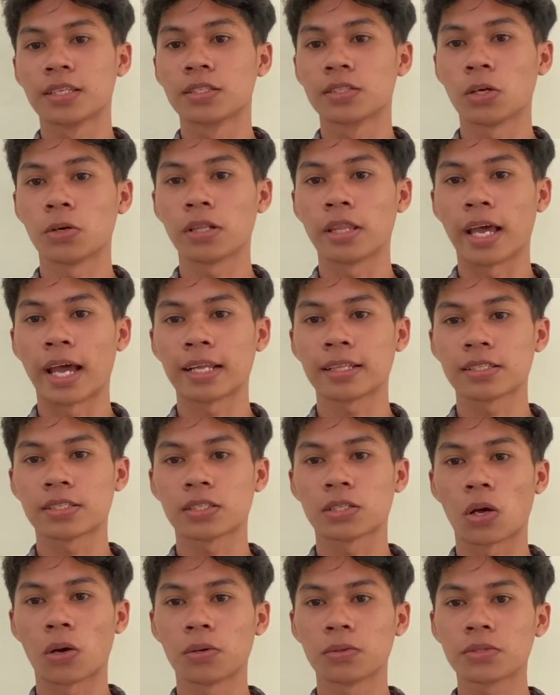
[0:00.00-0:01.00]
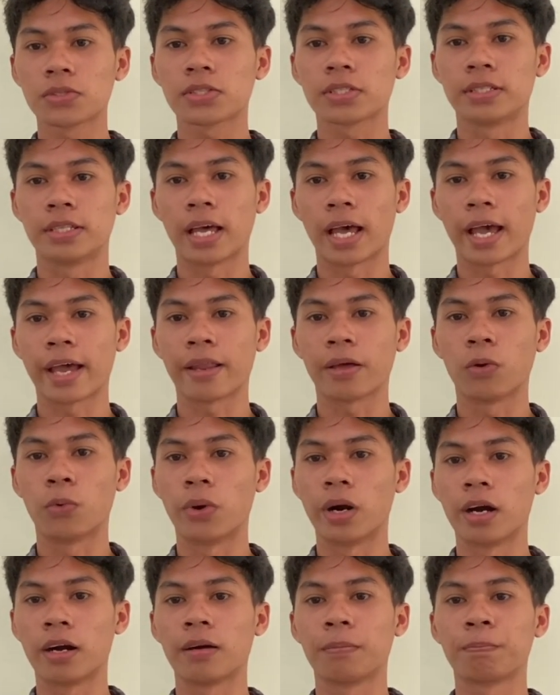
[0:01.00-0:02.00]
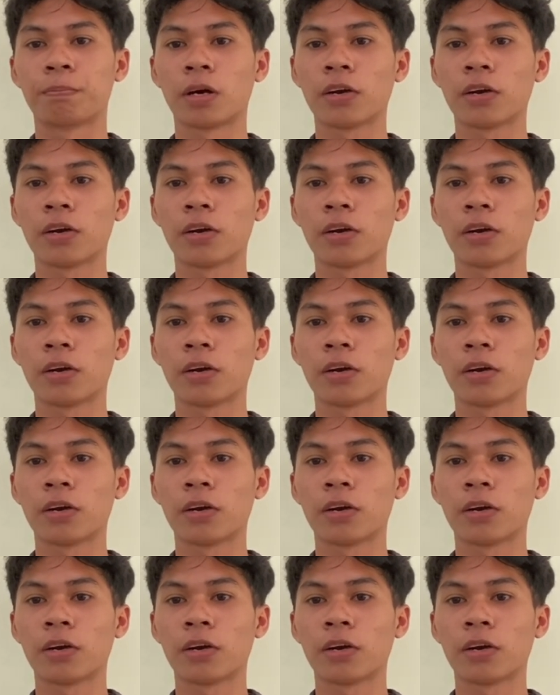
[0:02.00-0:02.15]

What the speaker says: so that sounds that were